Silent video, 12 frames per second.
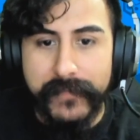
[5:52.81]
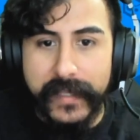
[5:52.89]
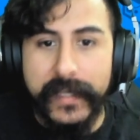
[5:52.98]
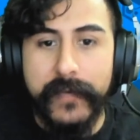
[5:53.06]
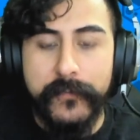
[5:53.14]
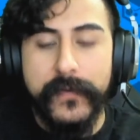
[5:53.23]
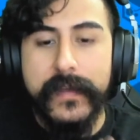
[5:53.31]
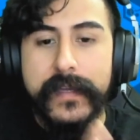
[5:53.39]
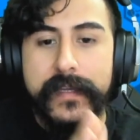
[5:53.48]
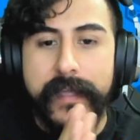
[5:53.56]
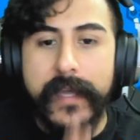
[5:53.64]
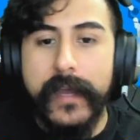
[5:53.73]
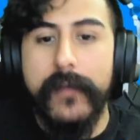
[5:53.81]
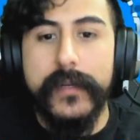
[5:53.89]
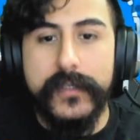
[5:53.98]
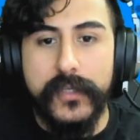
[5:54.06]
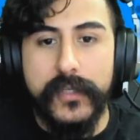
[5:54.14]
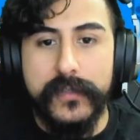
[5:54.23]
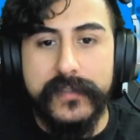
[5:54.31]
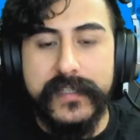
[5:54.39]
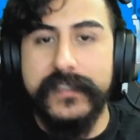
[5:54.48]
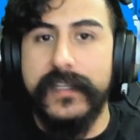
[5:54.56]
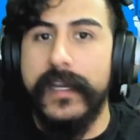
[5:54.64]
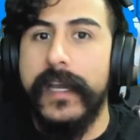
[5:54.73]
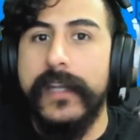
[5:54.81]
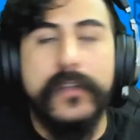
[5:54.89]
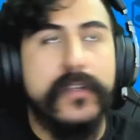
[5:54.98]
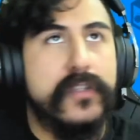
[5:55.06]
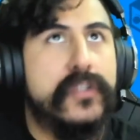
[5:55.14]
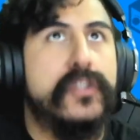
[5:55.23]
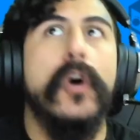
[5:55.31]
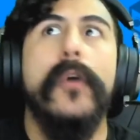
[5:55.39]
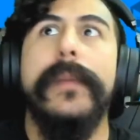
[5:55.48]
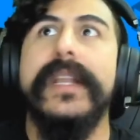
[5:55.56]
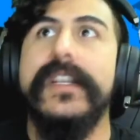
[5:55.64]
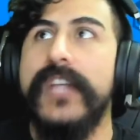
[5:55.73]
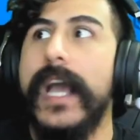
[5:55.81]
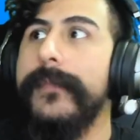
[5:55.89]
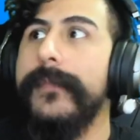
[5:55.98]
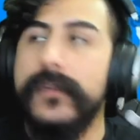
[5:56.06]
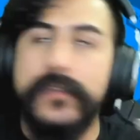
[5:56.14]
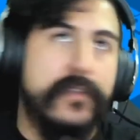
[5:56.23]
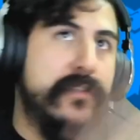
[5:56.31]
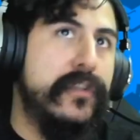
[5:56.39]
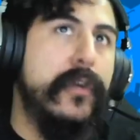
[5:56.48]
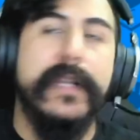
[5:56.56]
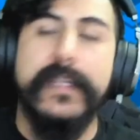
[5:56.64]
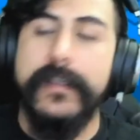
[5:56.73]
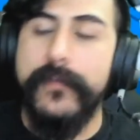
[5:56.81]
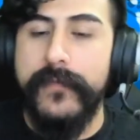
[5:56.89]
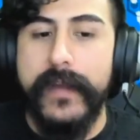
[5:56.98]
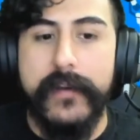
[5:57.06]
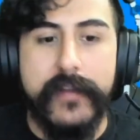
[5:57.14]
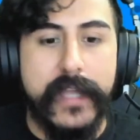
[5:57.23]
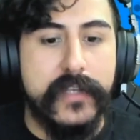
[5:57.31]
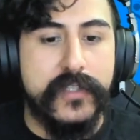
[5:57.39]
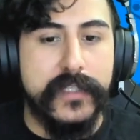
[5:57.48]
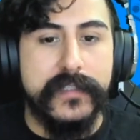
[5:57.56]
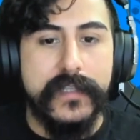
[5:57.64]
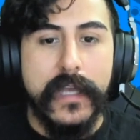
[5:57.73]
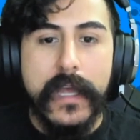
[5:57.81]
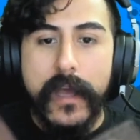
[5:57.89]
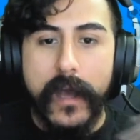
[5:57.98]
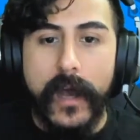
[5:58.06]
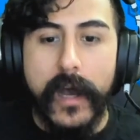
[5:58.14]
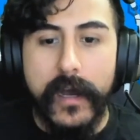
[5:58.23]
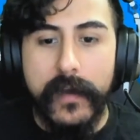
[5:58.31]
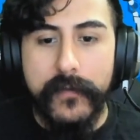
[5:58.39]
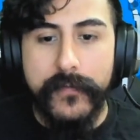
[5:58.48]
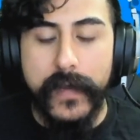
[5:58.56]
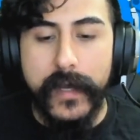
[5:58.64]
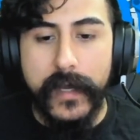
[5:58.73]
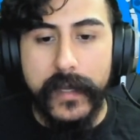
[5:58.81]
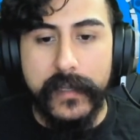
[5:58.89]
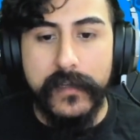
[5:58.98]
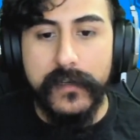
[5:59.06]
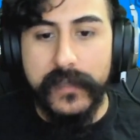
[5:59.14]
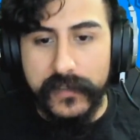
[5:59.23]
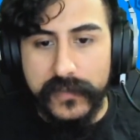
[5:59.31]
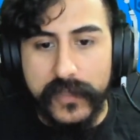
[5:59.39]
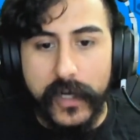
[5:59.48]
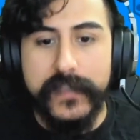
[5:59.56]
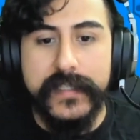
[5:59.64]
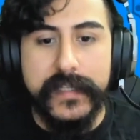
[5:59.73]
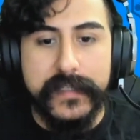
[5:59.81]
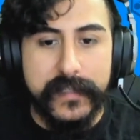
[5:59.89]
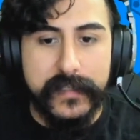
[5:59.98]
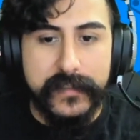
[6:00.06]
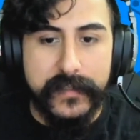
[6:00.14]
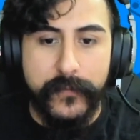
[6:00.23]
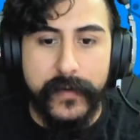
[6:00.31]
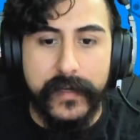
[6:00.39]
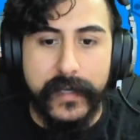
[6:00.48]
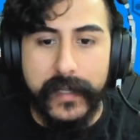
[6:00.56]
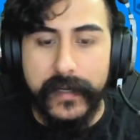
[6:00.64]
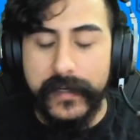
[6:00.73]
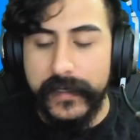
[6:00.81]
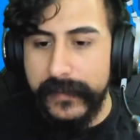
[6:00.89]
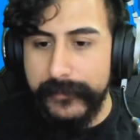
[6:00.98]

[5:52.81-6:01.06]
if characters, because I know there's so many chapters, there's so many different variations of you know, the Astartes and different like